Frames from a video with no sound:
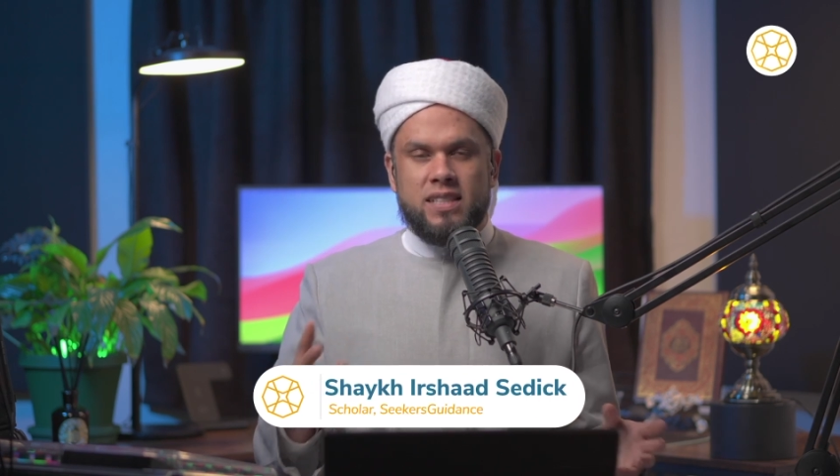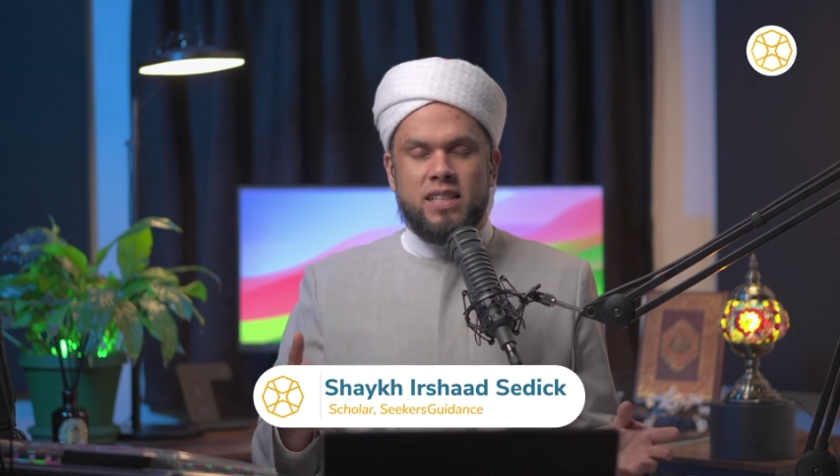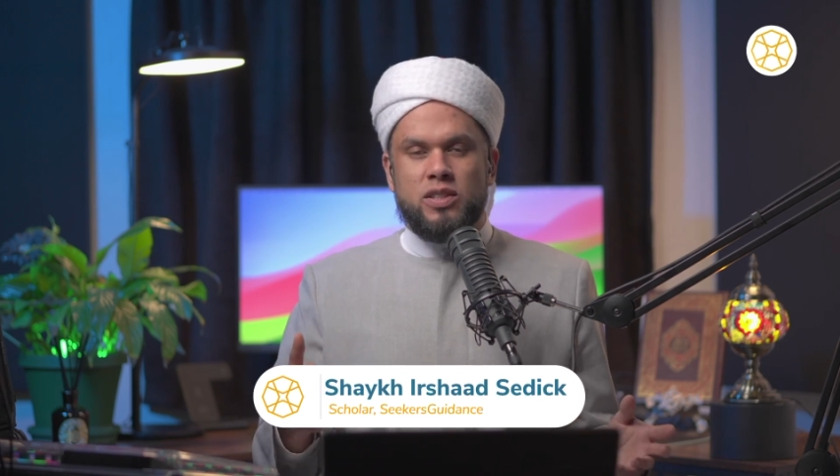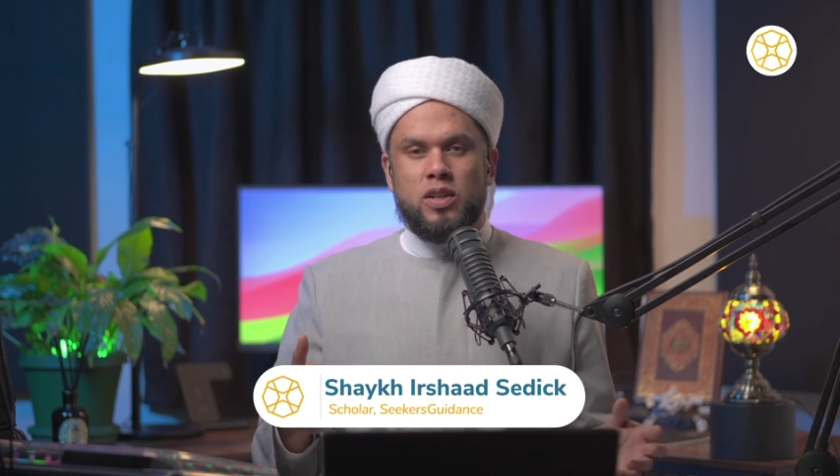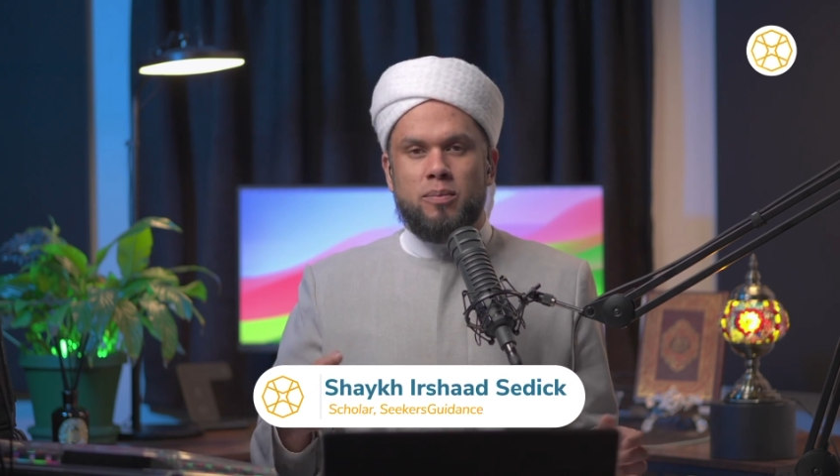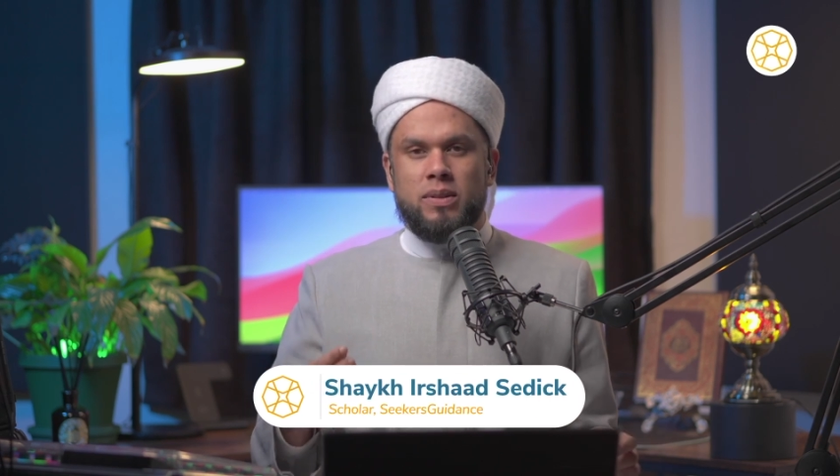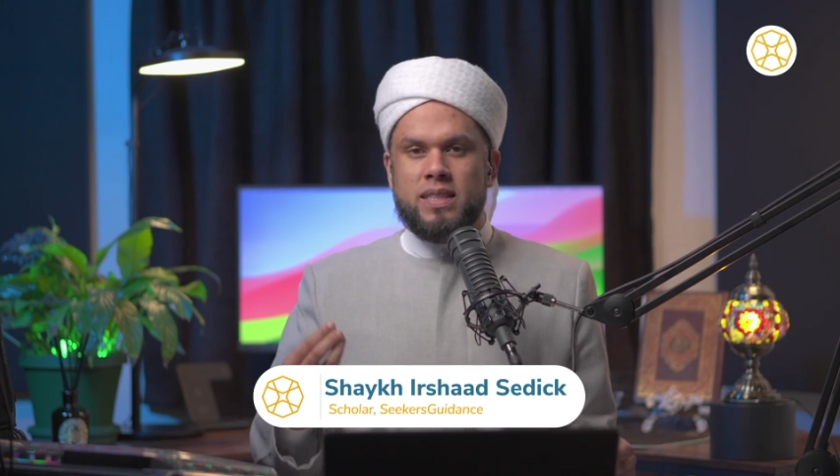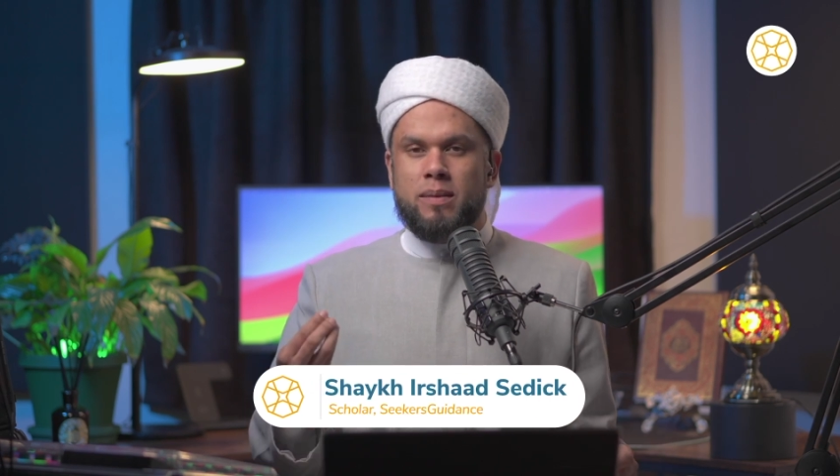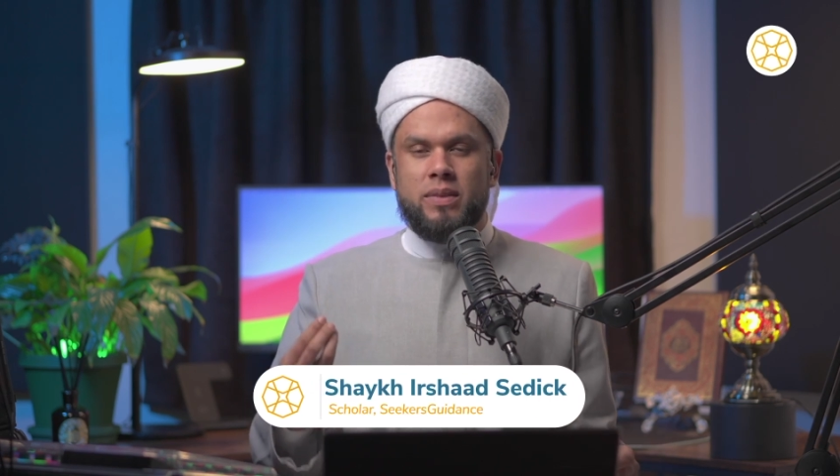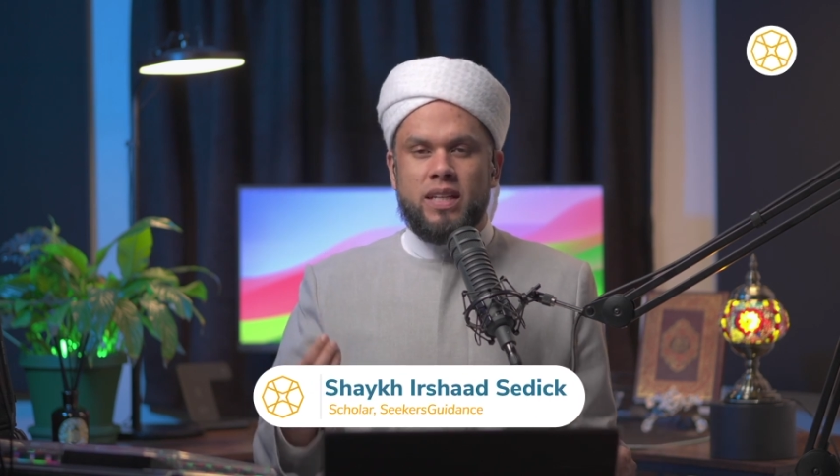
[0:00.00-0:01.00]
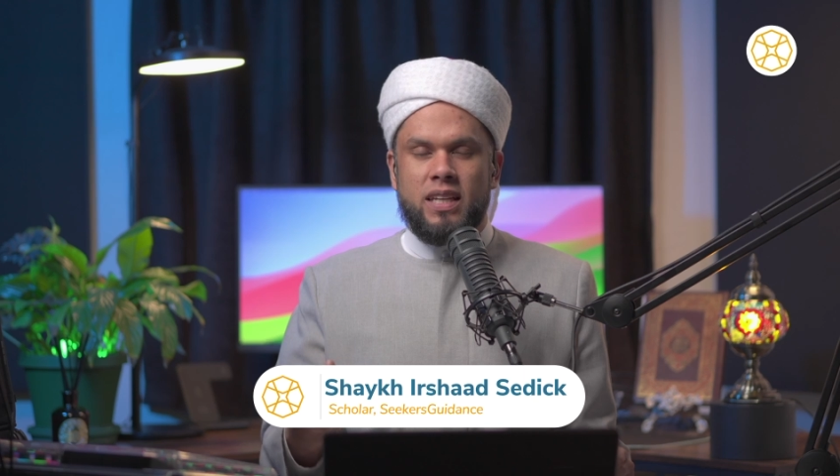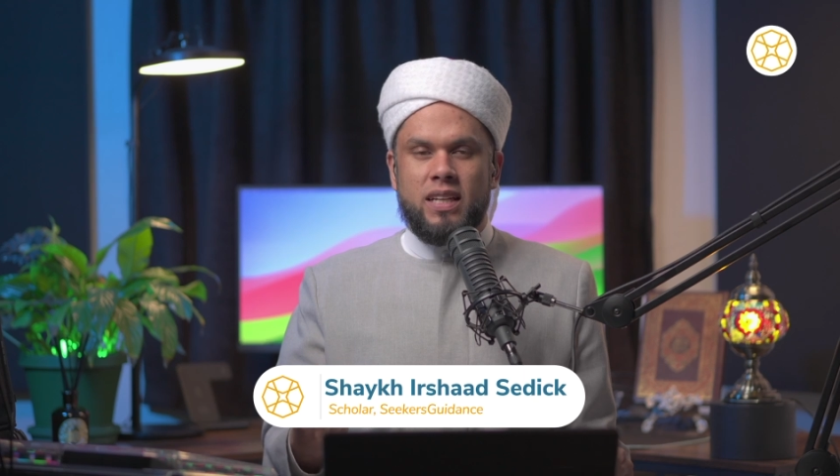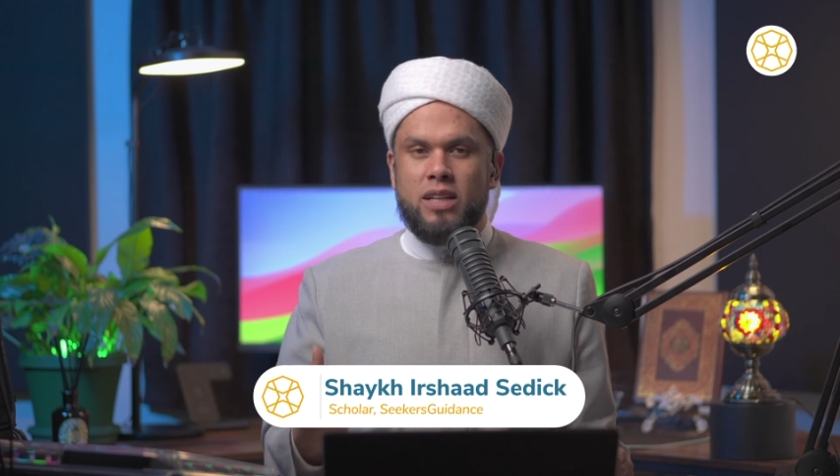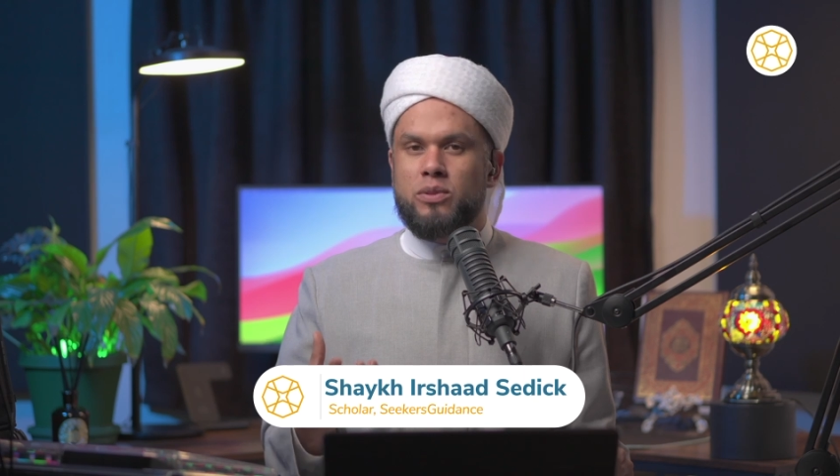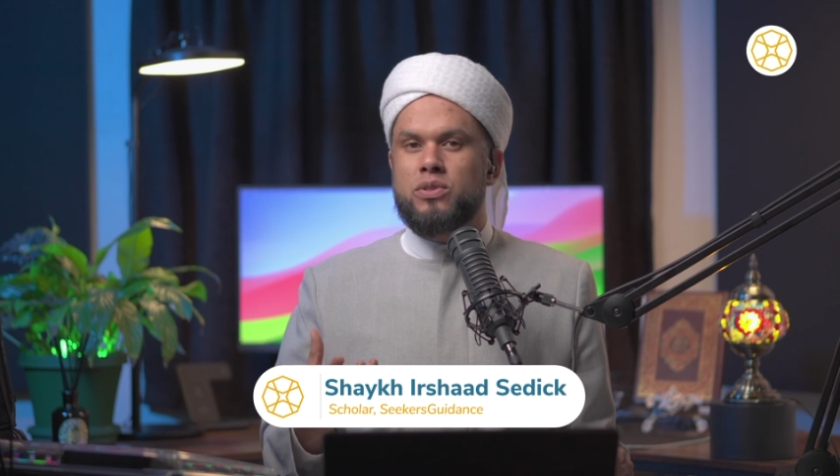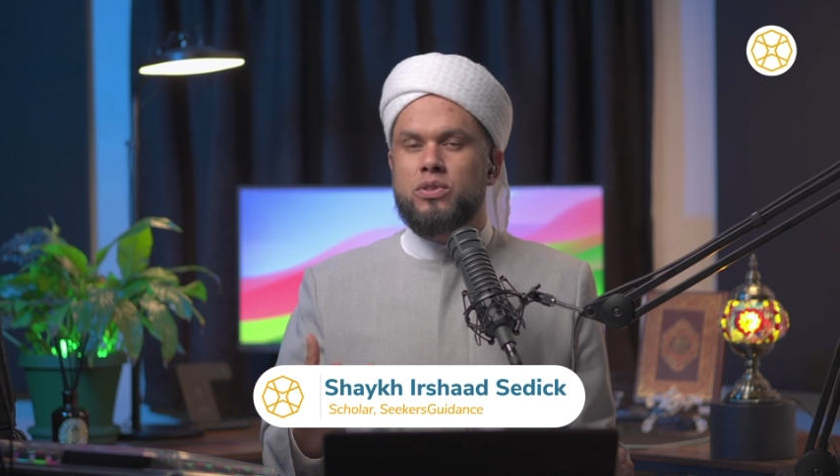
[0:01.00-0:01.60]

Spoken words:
As an example, somebody close